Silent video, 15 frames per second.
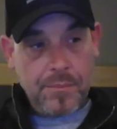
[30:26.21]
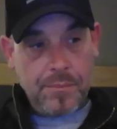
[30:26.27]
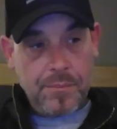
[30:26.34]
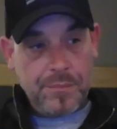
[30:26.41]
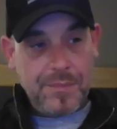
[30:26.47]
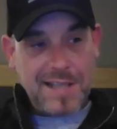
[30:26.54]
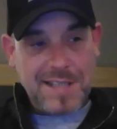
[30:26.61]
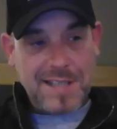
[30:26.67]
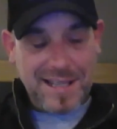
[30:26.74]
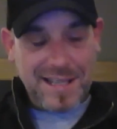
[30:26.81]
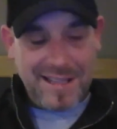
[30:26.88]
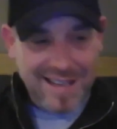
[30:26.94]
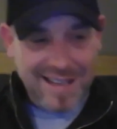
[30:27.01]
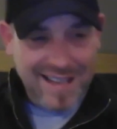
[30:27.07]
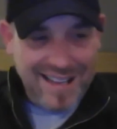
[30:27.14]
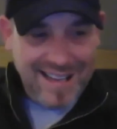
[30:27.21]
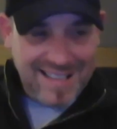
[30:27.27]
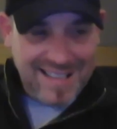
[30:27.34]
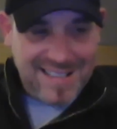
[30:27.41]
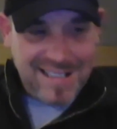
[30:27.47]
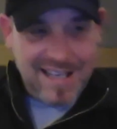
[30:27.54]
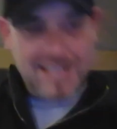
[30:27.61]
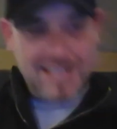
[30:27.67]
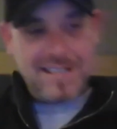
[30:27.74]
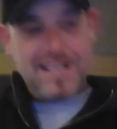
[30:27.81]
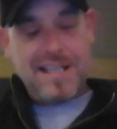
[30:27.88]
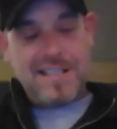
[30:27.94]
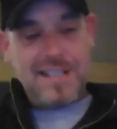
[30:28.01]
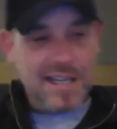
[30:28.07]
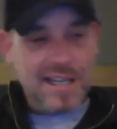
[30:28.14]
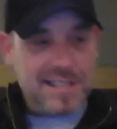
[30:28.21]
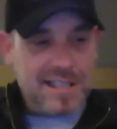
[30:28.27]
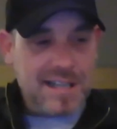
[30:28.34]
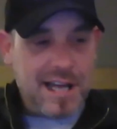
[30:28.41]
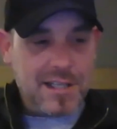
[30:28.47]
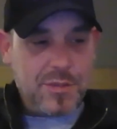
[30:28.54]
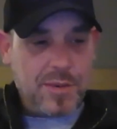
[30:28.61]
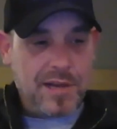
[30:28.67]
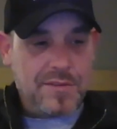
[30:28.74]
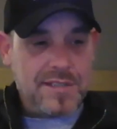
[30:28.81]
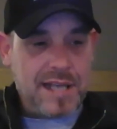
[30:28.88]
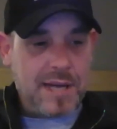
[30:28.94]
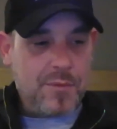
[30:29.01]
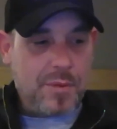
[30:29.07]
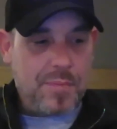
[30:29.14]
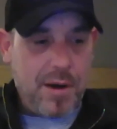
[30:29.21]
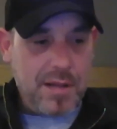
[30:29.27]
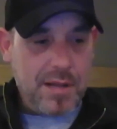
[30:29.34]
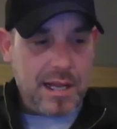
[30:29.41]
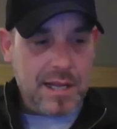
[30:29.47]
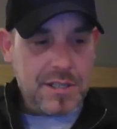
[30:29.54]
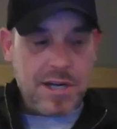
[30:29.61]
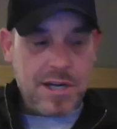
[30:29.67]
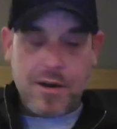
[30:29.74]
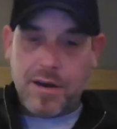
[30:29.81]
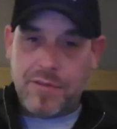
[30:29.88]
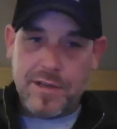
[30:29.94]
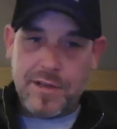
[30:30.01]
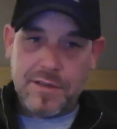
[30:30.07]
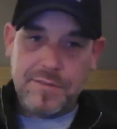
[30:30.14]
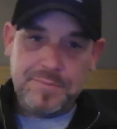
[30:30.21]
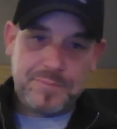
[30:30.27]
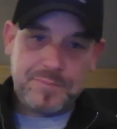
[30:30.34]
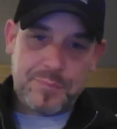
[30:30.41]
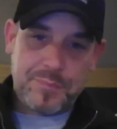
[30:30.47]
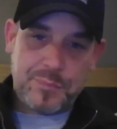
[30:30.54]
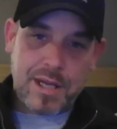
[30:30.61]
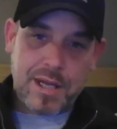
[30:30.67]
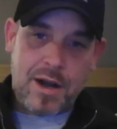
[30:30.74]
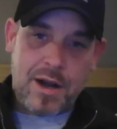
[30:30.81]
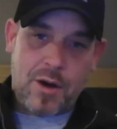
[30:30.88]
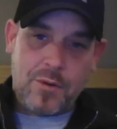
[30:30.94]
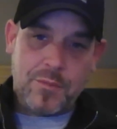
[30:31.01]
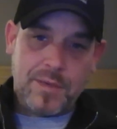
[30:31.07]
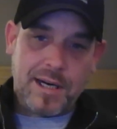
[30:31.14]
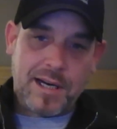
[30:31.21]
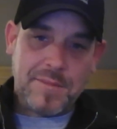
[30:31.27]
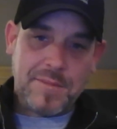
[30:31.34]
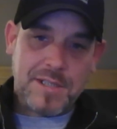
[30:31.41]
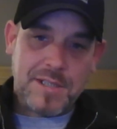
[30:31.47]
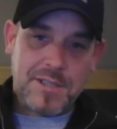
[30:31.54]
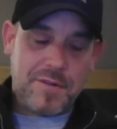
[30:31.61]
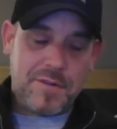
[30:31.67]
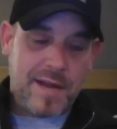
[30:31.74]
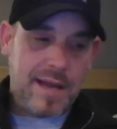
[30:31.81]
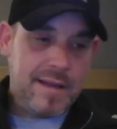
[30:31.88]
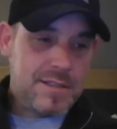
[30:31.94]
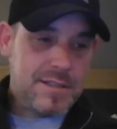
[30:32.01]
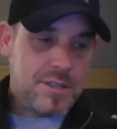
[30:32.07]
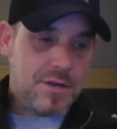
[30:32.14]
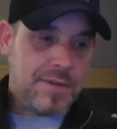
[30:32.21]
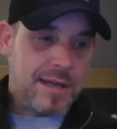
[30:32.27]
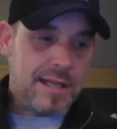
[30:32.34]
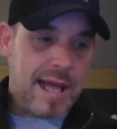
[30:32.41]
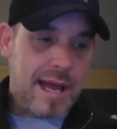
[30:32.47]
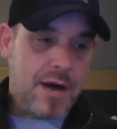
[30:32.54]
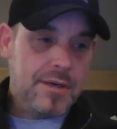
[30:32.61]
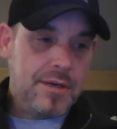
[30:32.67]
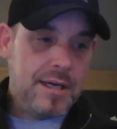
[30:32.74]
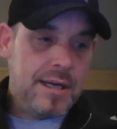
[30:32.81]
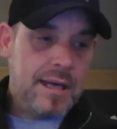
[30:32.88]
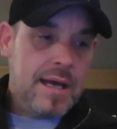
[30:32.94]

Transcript: It's a nice way of saying we're part of the engineering field, when it comes to survey layout.